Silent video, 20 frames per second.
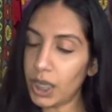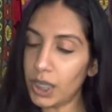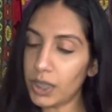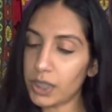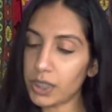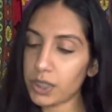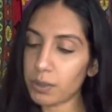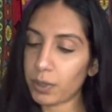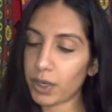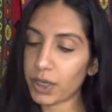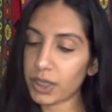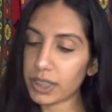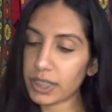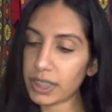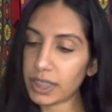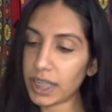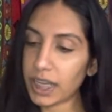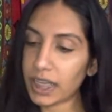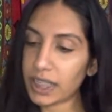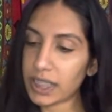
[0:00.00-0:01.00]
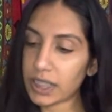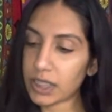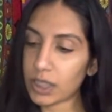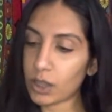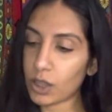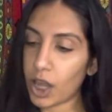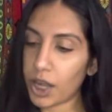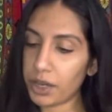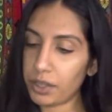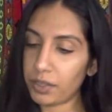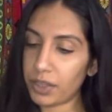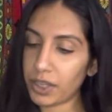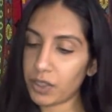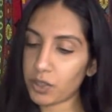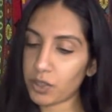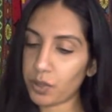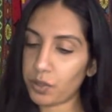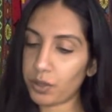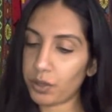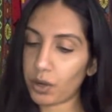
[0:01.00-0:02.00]
this person like does a lot of
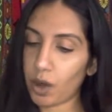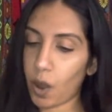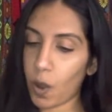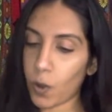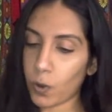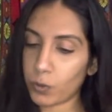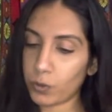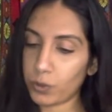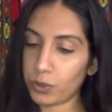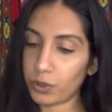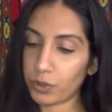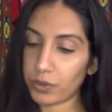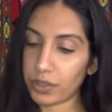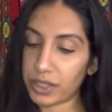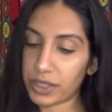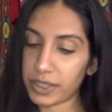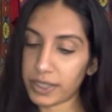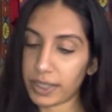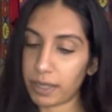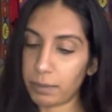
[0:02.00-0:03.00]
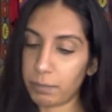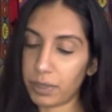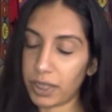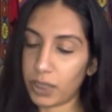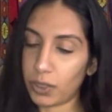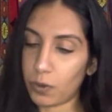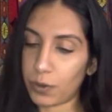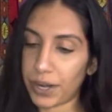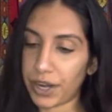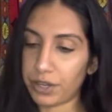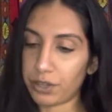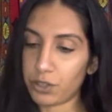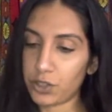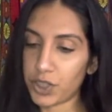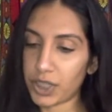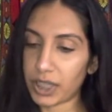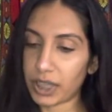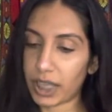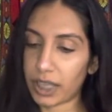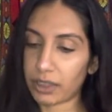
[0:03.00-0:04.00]
things on their own or this could be your
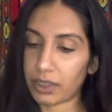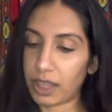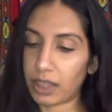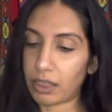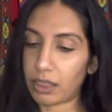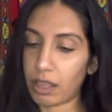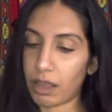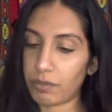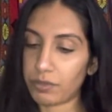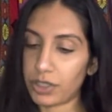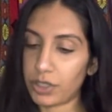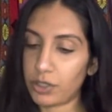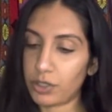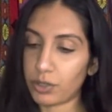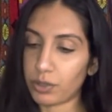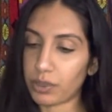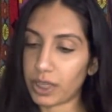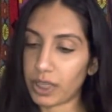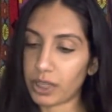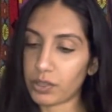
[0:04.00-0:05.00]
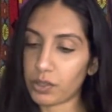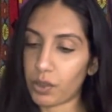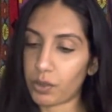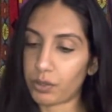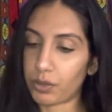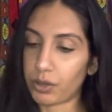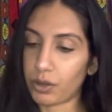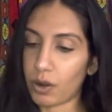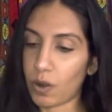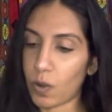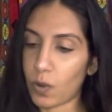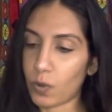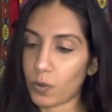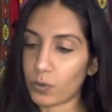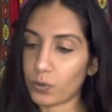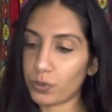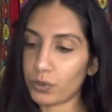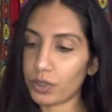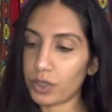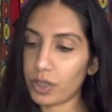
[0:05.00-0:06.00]
energy like they love to do things on their
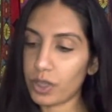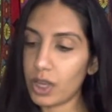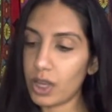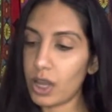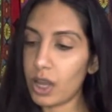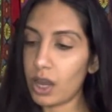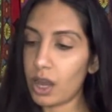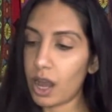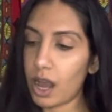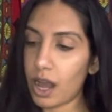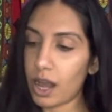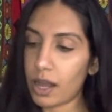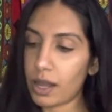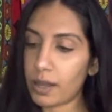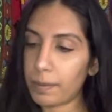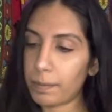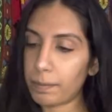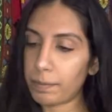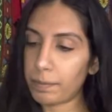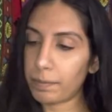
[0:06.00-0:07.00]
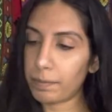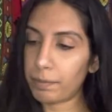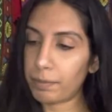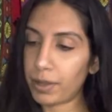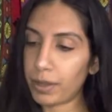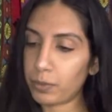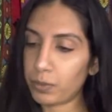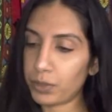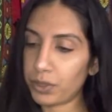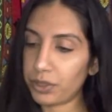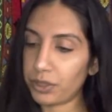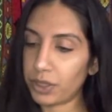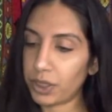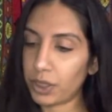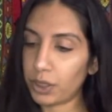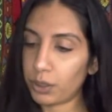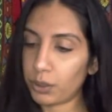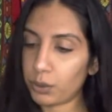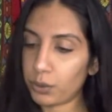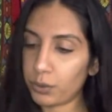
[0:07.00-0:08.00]
own um, but with
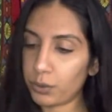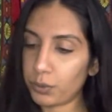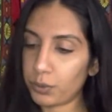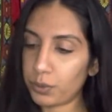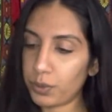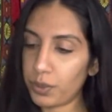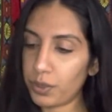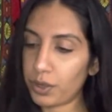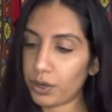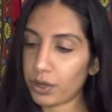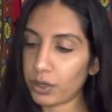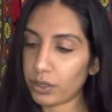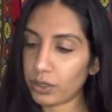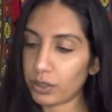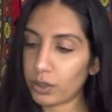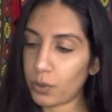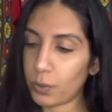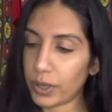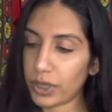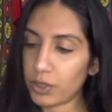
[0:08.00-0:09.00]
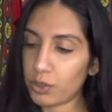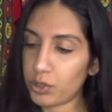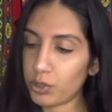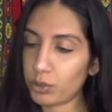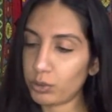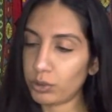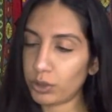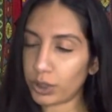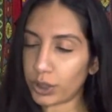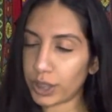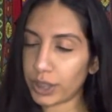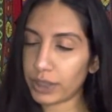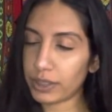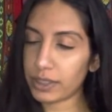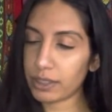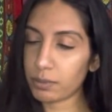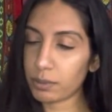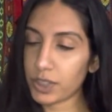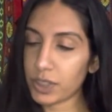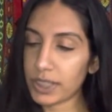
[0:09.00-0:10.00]
you they're going to learn
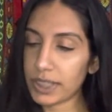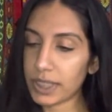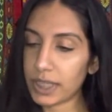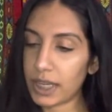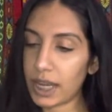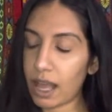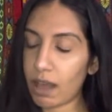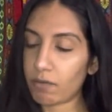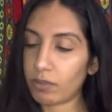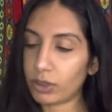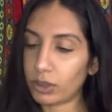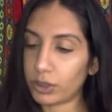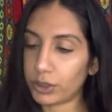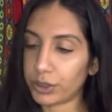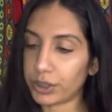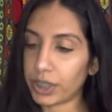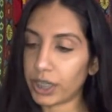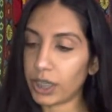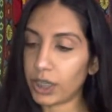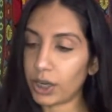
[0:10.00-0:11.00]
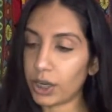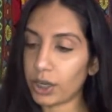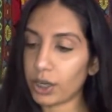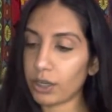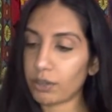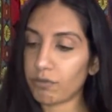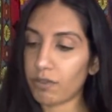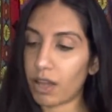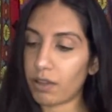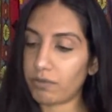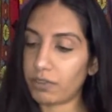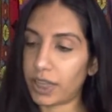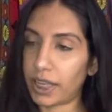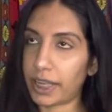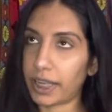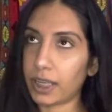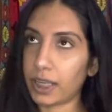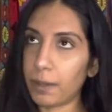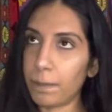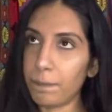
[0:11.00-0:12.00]
this person's going to have a learning curve of
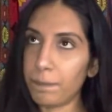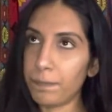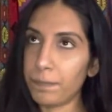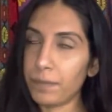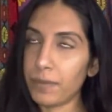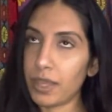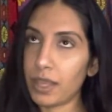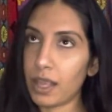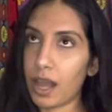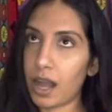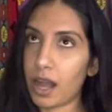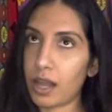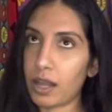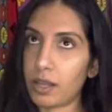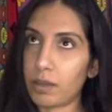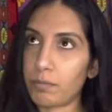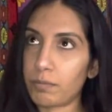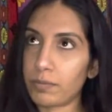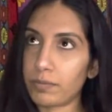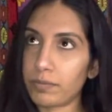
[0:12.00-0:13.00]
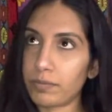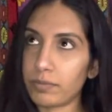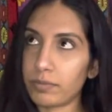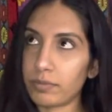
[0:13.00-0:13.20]
like um,